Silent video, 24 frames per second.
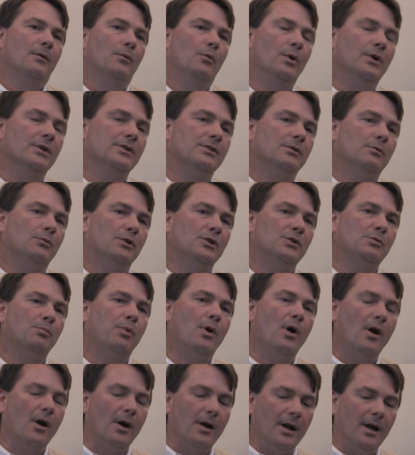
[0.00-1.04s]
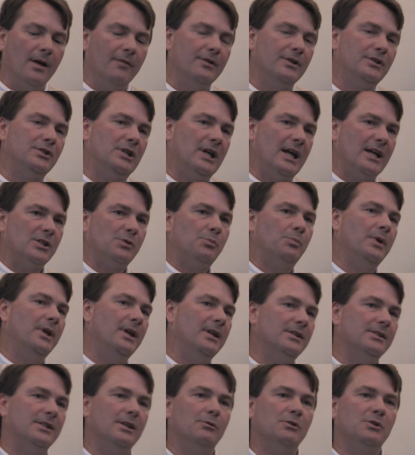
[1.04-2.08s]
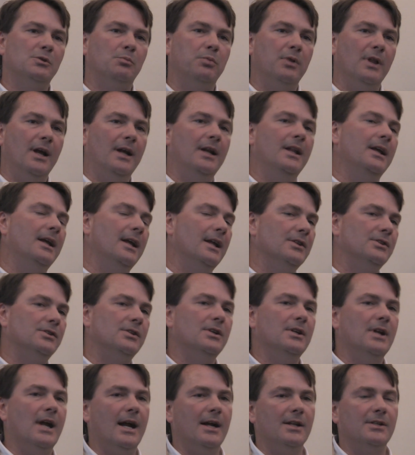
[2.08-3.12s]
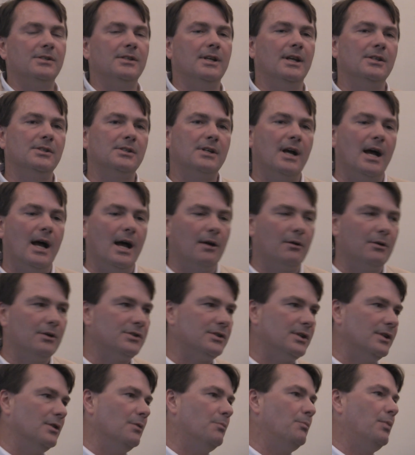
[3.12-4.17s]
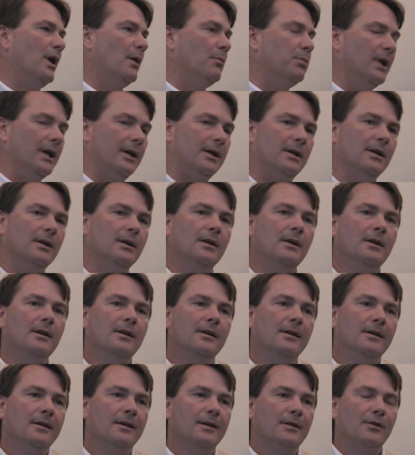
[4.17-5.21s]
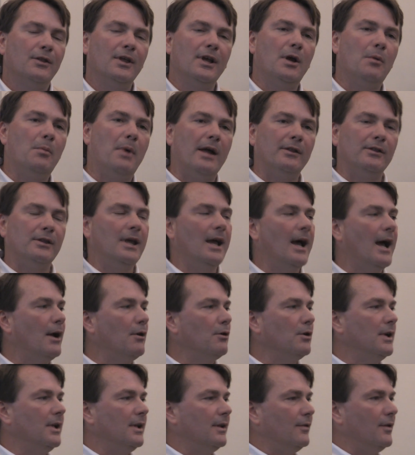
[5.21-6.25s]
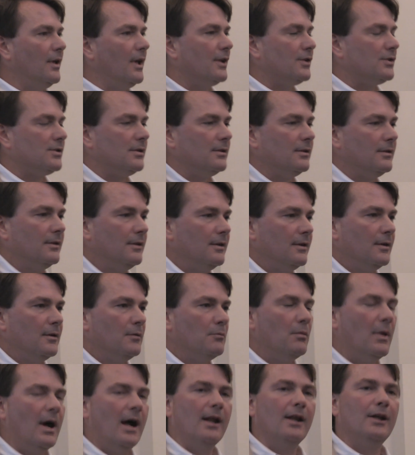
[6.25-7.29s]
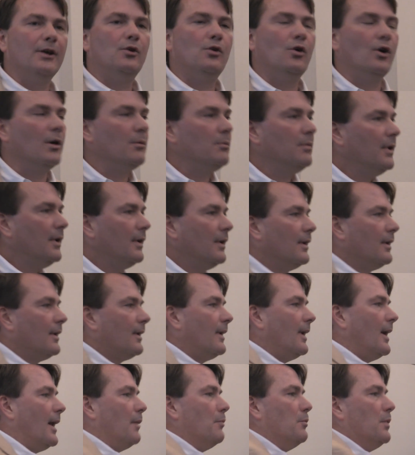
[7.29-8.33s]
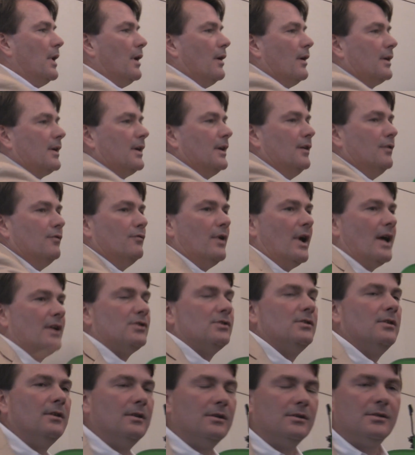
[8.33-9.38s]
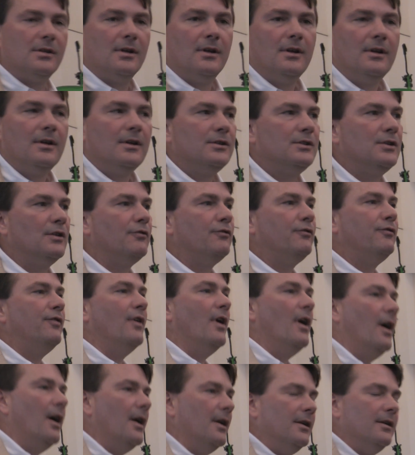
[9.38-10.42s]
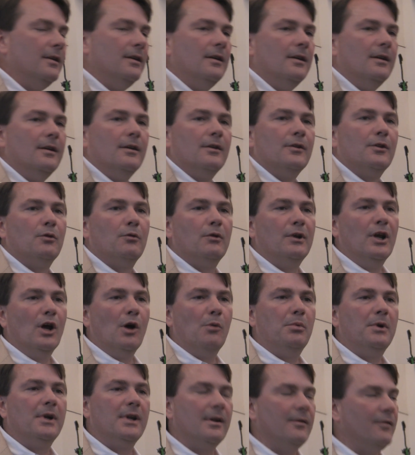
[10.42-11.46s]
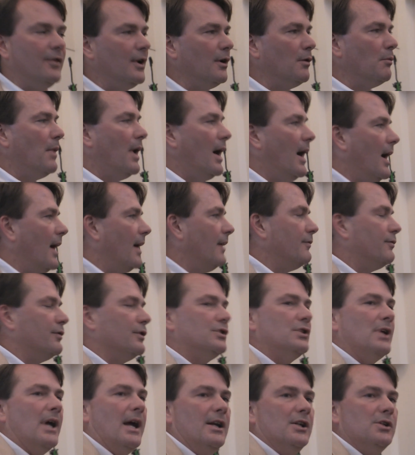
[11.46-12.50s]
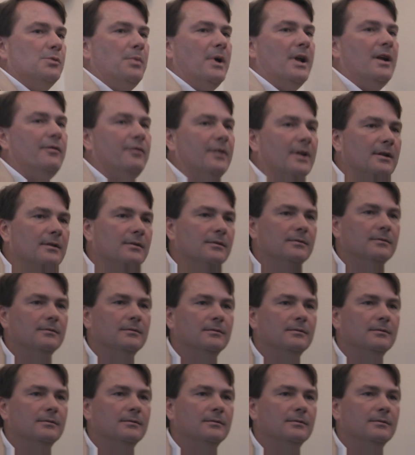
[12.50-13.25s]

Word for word: Was, was part of a chess piece that was played against the United States Congress and the public. Think about the irony of this. Molycorp got American investors to fund the reopening of their mine for China's benefit.